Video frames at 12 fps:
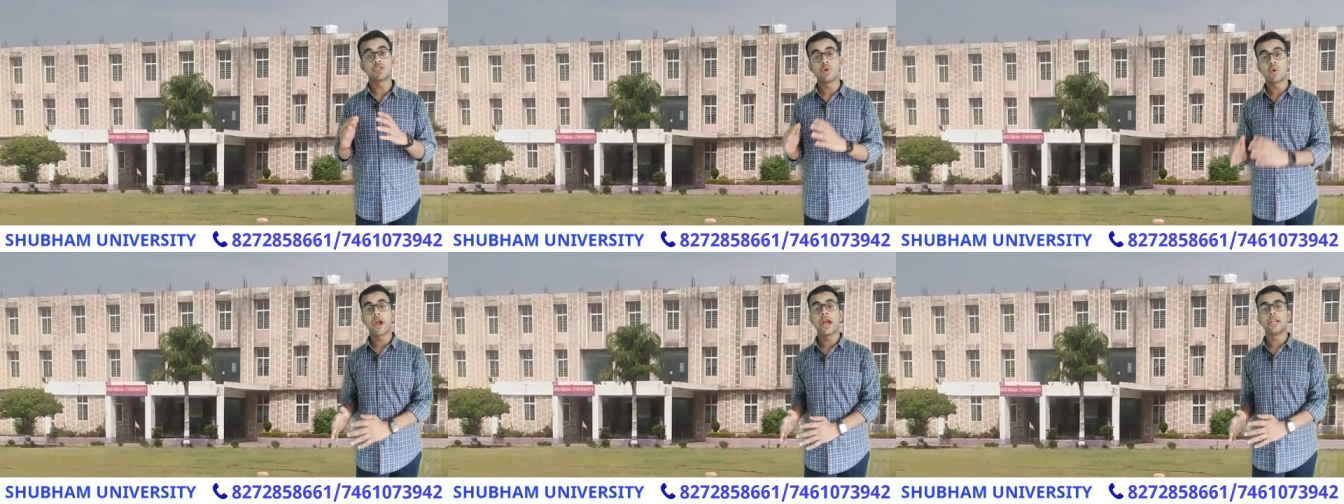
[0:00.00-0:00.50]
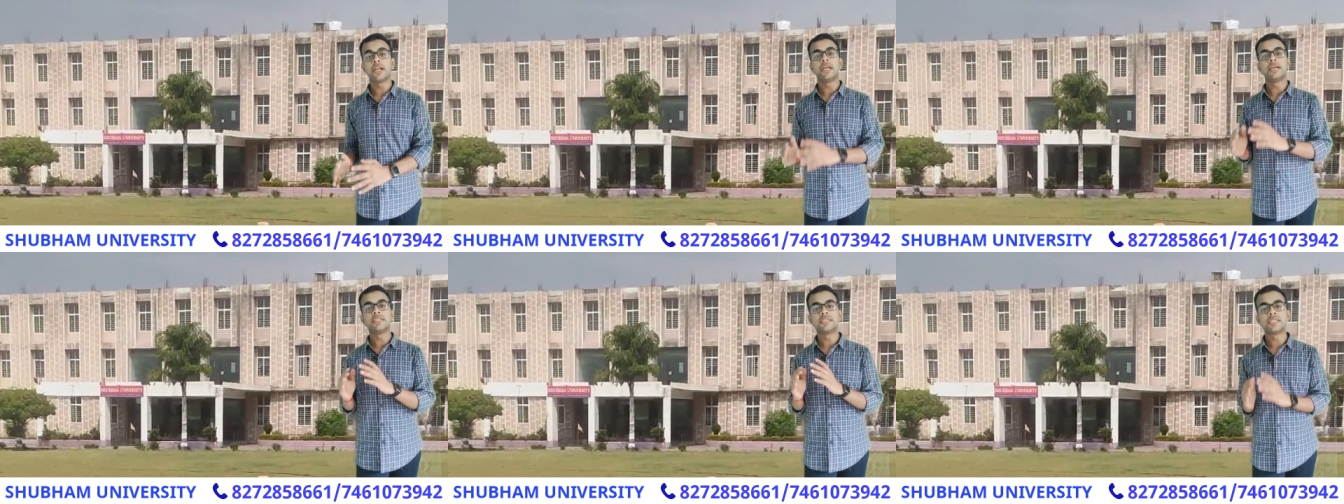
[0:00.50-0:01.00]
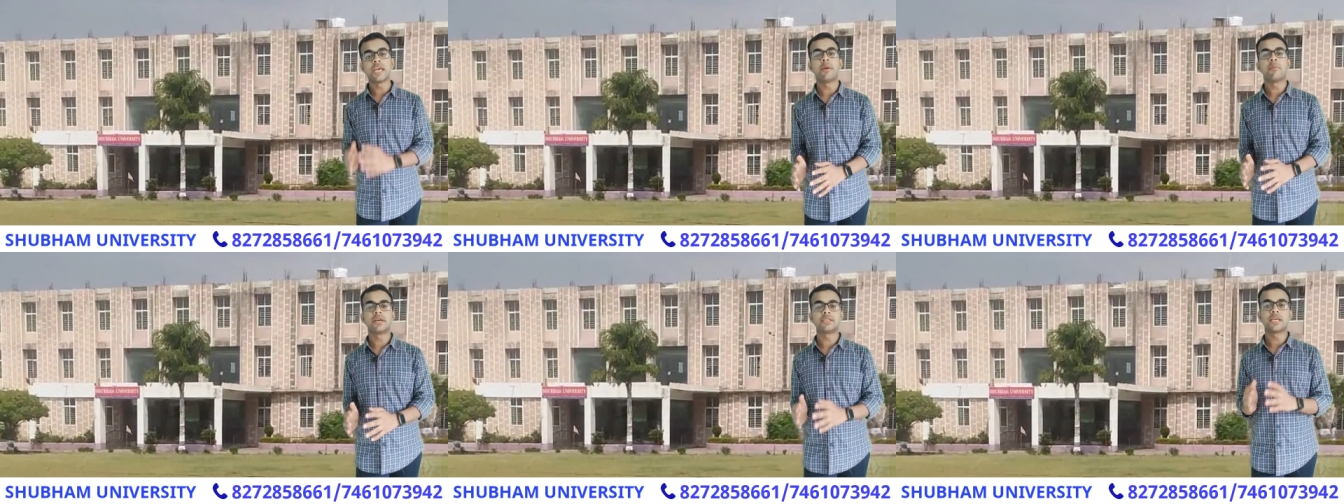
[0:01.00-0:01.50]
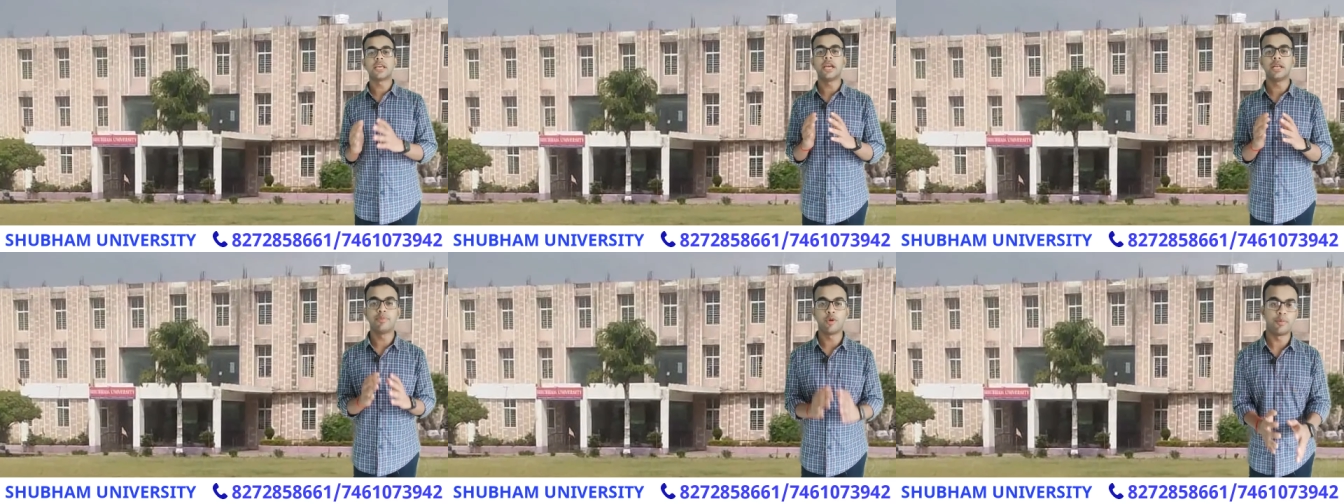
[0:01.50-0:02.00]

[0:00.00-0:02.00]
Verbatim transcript: is located in Semra Sayed,